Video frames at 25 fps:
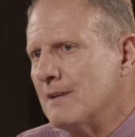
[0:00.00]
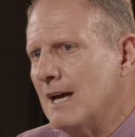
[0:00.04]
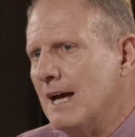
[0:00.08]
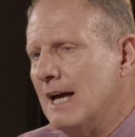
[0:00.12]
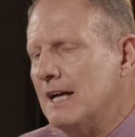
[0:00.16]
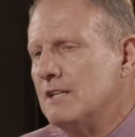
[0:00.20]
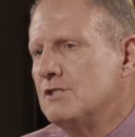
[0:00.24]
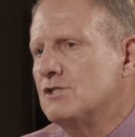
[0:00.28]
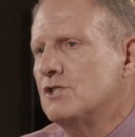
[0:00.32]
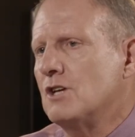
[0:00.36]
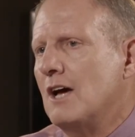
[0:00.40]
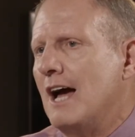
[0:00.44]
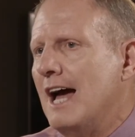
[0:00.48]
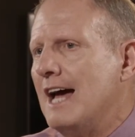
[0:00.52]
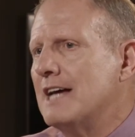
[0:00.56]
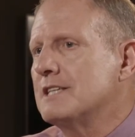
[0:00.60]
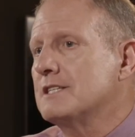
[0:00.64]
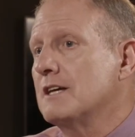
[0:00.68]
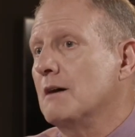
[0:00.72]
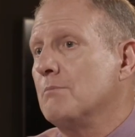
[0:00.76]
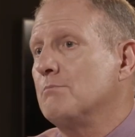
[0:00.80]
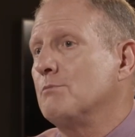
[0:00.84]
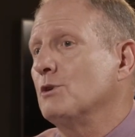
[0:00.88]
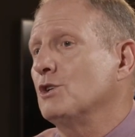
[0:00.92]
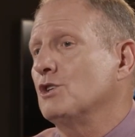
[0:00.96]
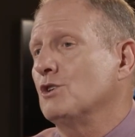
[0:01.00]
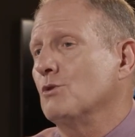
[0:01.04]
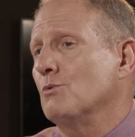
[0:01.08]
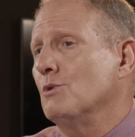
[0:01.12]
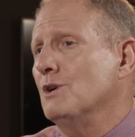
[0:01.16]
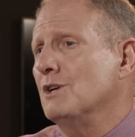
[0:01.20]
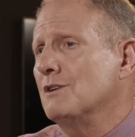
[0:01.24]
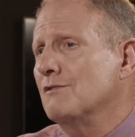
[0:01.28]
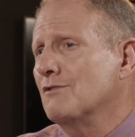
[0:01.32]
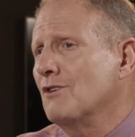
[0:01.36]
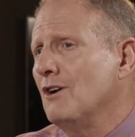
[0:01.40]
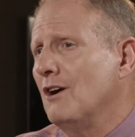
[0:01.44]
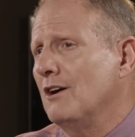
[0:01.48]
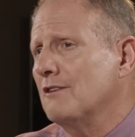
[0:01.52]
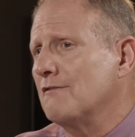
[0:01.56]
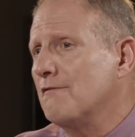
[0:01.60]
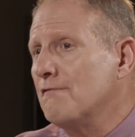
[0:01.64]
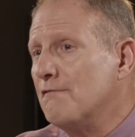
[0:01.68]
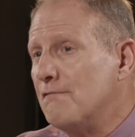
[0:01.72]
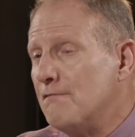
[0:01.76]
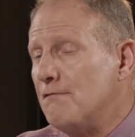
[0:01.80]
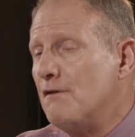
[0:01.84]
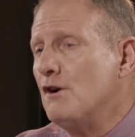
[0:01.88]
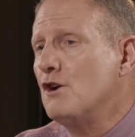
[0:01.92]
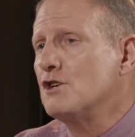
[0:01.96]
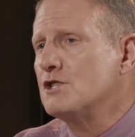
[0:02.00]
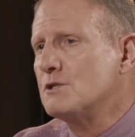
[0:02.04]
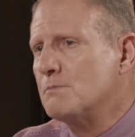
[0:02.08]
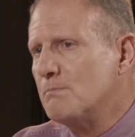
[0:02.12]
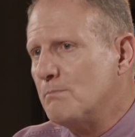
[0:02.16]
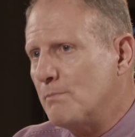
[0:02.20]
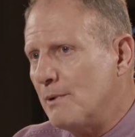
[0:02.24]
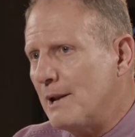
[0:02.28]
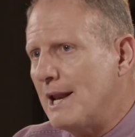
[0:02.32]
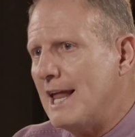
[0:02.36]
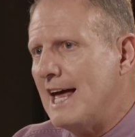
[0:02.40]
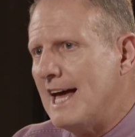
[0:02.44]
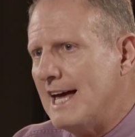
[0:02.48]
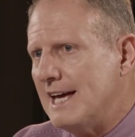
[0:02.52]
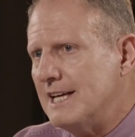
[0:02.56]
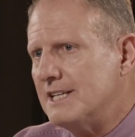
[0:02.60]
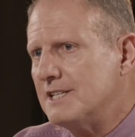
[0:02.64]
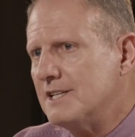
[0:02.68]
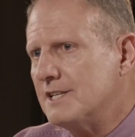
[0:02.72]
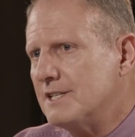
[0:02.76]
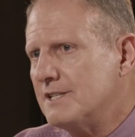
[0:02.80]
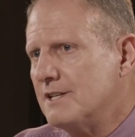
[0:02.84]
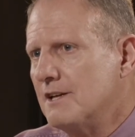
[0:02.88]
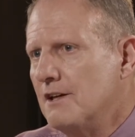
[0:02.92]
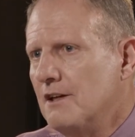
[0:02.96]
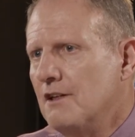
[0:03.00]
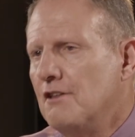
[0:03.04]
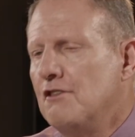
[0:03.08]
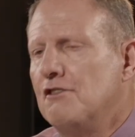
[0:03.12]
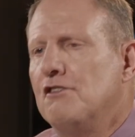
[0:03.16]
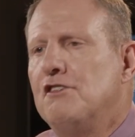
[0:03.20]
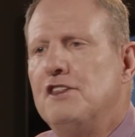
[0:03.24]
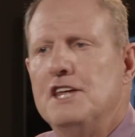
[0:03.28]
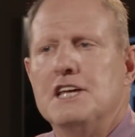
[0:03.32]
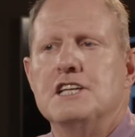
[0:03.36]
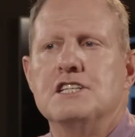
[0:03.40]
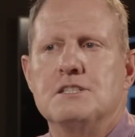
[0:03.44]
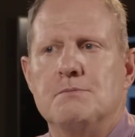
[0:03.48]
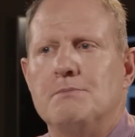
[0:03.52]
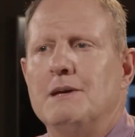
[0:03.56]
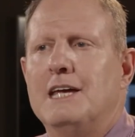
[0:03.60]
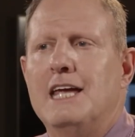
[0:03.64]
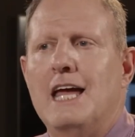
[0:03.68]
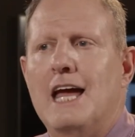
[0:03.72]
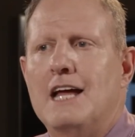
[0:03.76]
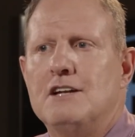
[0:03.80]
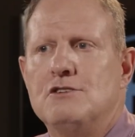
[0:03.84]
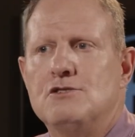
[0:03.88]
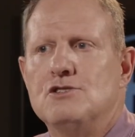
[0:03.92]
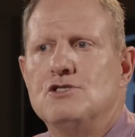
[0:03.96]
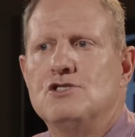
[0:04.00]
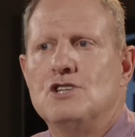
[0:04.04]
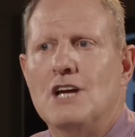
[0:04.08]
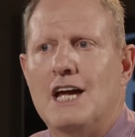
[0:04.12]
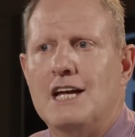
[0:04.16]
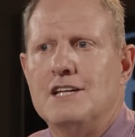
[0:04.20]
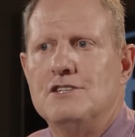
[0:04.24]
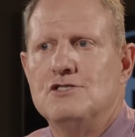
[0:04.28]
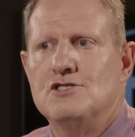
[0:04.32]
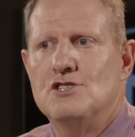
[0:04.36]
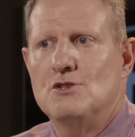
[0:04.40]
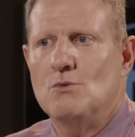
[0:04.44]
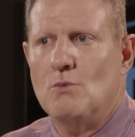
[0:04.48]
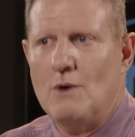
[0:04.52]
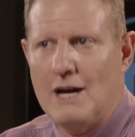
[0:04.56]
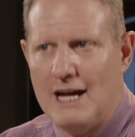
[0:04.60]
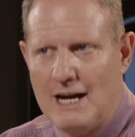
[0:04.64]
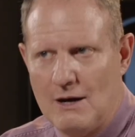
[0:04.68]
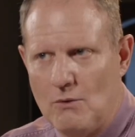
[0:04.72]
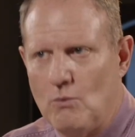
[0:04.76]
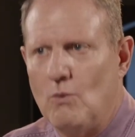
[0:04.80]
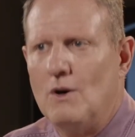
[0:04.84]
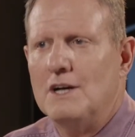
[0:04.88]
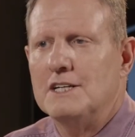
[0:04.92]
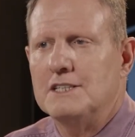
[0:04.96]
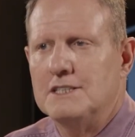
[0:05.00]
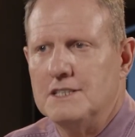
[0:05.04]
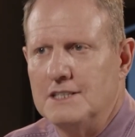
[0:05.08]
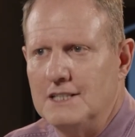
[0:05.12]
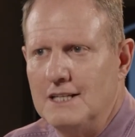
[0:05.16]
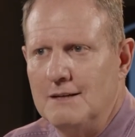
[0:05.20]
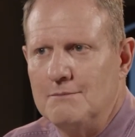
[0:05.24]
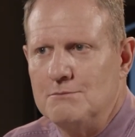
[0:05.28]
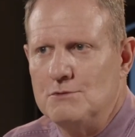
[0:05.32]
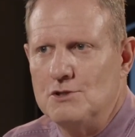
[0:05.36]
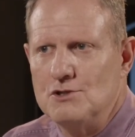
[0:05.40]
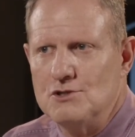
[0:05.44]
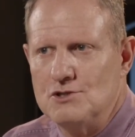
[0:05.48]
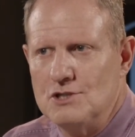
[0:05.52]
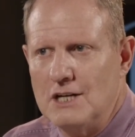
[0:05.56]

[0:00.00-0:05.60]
And so as I put the Word of God first place, things began to change the way I wanted them to